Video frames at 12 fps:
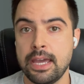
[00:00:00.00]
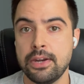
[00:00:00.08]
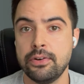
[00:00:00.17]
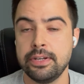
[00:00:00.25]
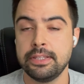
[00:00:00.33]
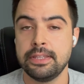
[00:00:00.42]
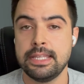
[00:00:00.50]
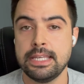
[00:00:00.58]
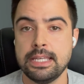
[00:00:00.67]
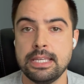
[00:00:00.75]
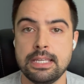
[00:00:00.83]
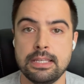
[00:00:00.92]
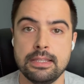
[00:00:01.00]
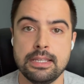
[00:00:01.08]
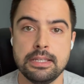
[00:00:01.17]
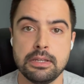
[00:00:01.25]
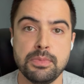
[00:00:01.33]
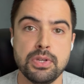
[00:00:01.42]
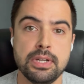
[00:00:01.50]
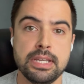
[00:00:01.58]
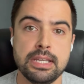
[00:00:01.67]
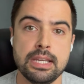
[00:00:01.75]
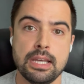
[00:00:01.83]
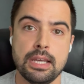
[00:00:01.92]
entering the
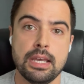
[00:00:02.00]
community